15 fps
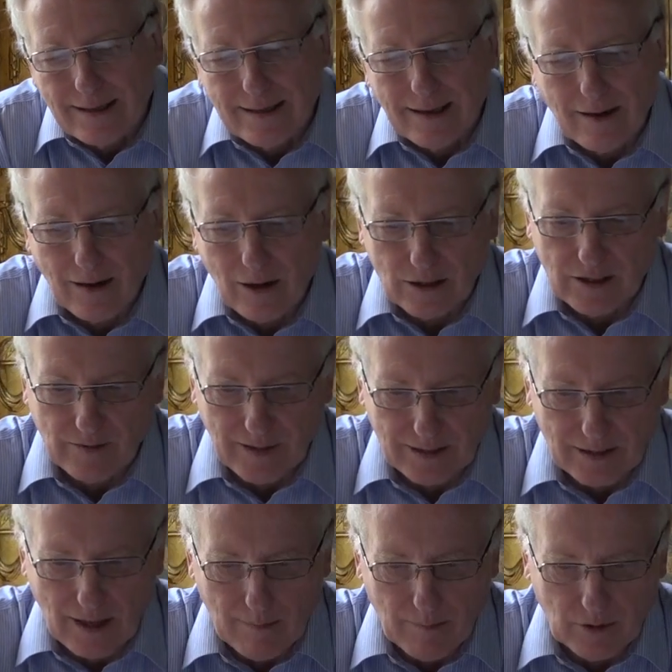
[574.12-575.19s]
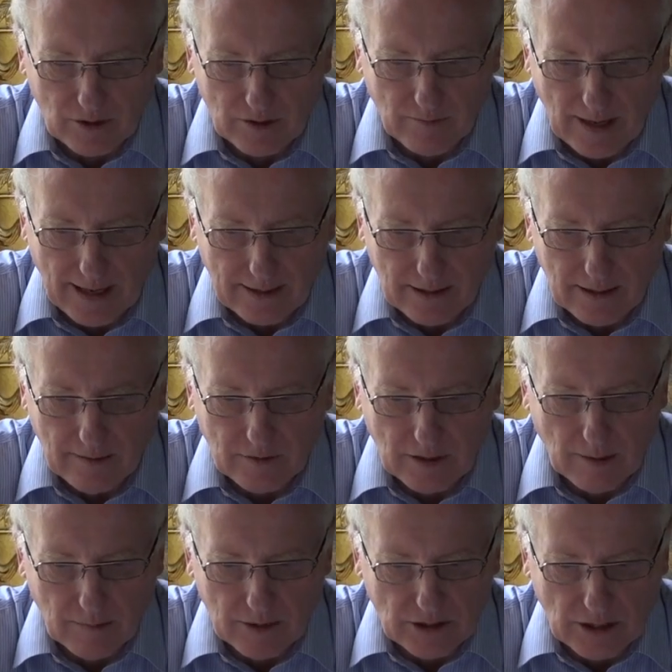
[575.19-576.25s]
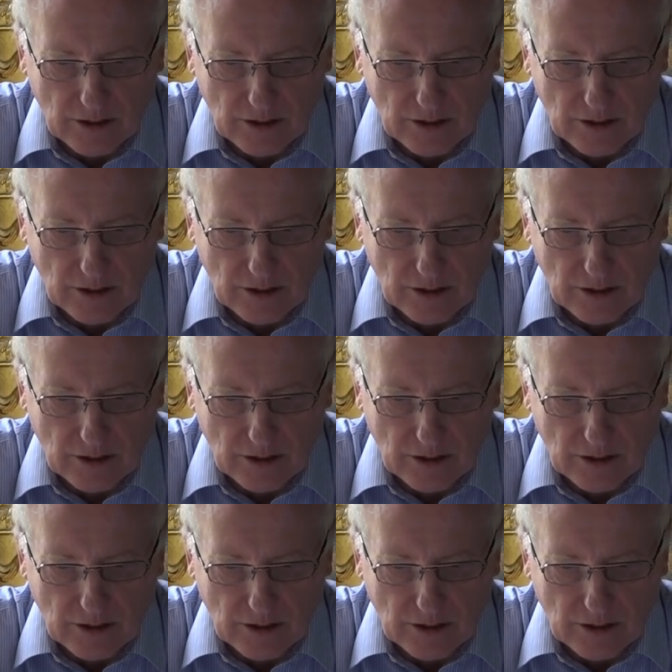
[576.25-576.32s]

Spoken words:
There are lots of examples of that, and if somebody's